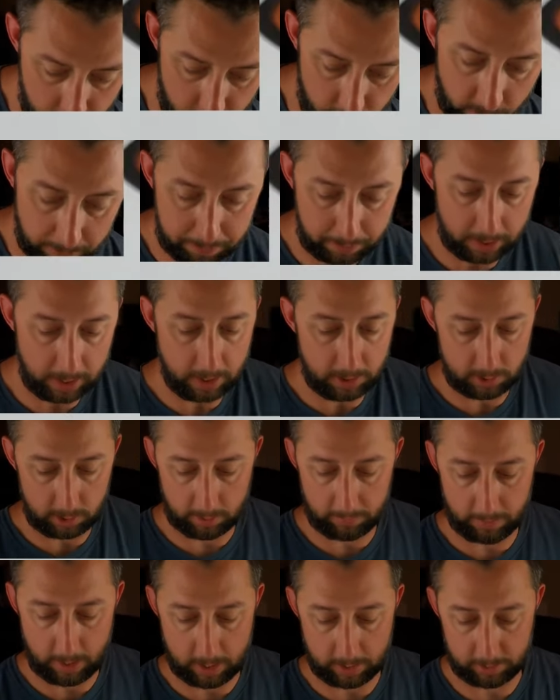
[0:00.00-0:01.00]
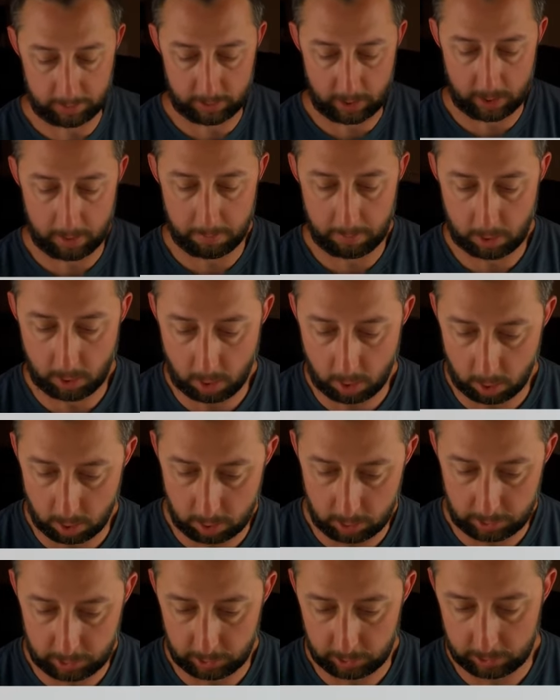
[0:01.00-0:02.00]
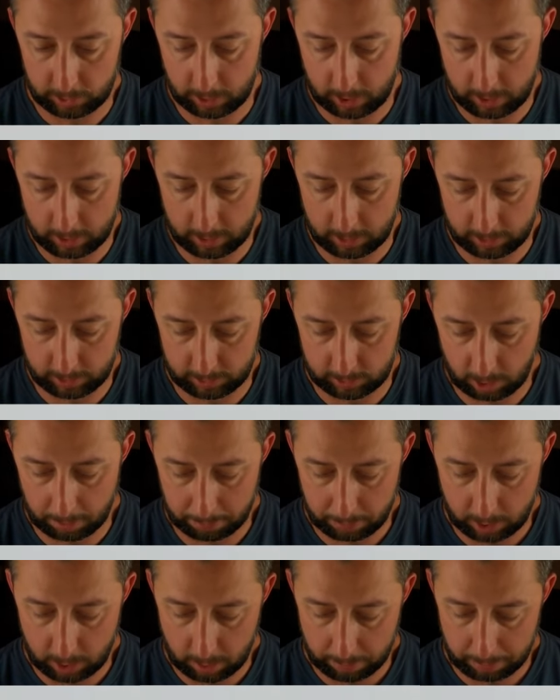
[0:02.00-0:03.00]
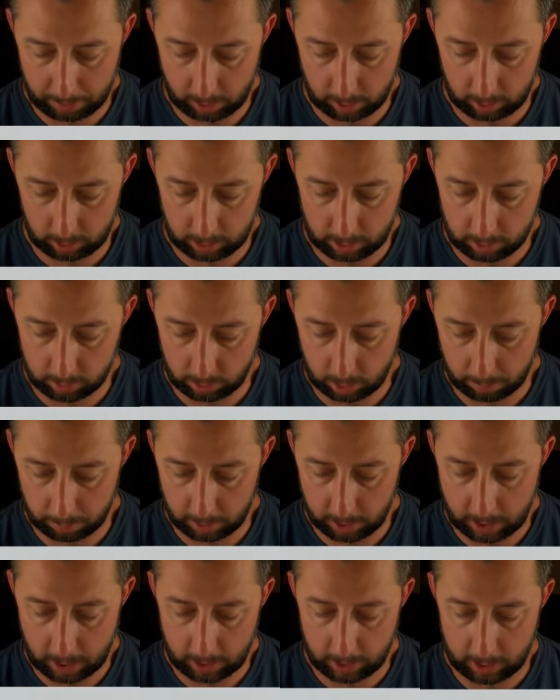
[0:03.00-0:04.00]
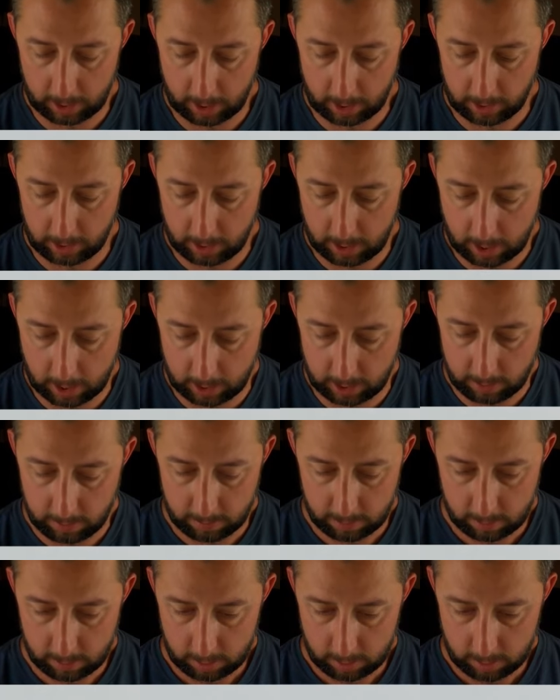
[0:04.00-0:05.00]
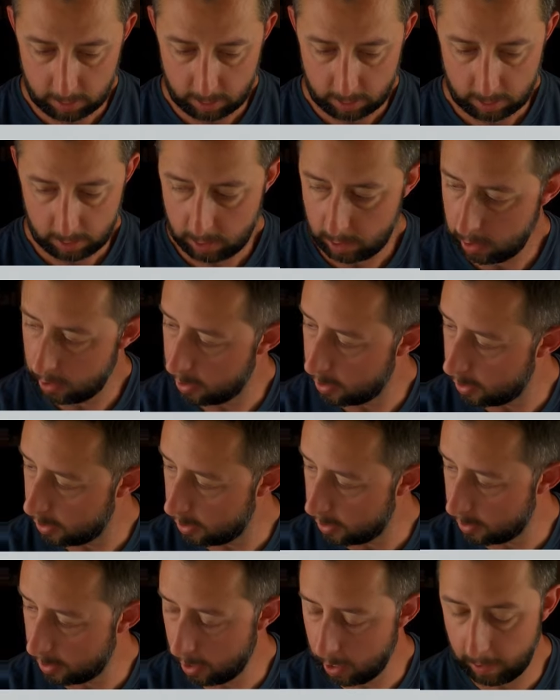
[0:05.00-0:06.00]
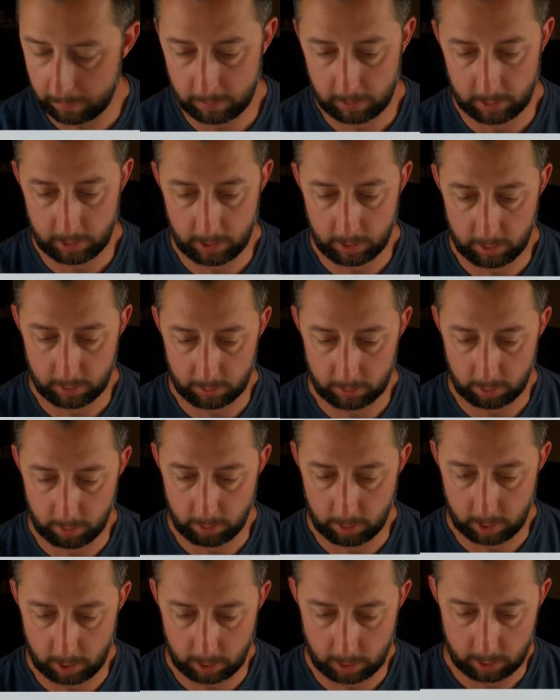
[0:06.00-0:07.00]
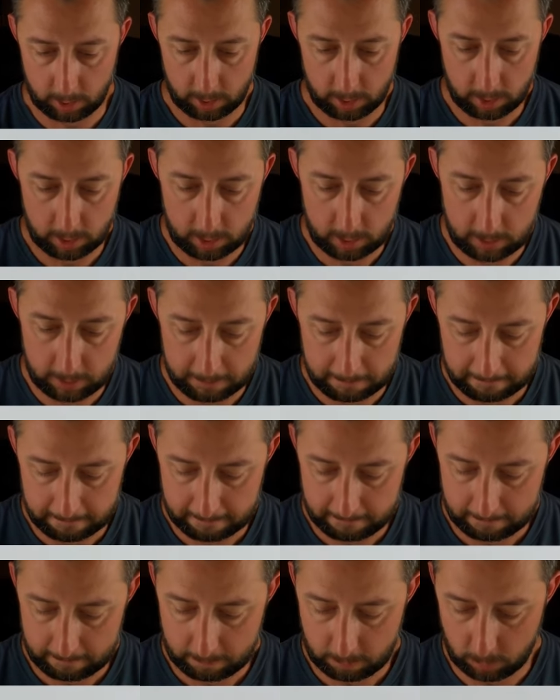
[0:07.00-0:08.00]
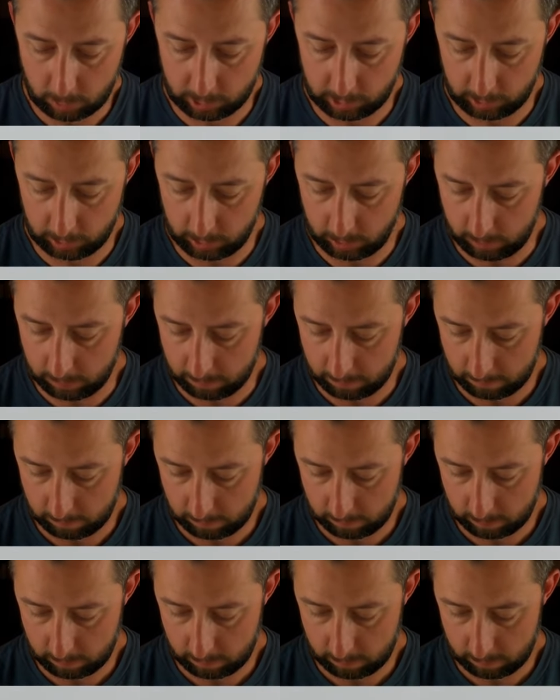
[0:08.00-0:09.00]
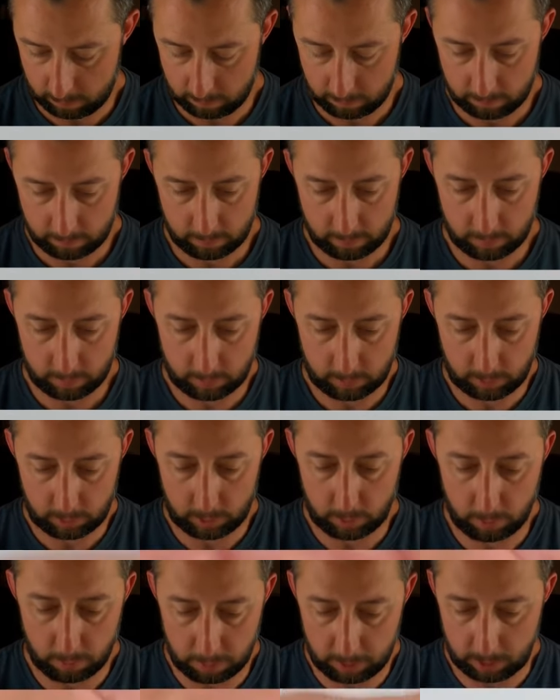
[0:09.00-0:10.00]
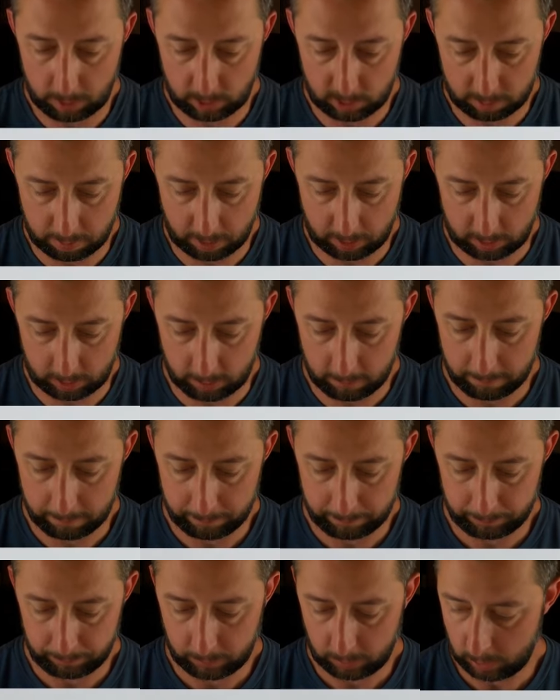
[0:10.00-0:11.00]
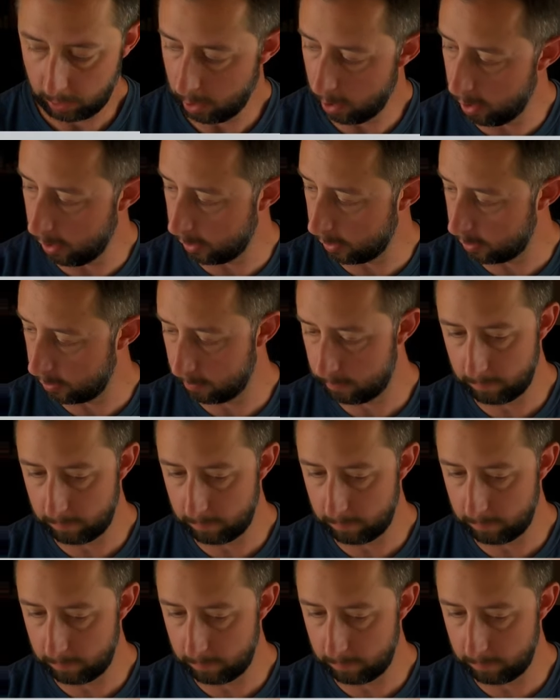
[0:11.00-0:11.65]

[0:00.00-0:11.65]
repeat of that same card, just in the sepia parallel, numbered out of 99. And I have this hitting a solid 9, which it did. To be expected. All right,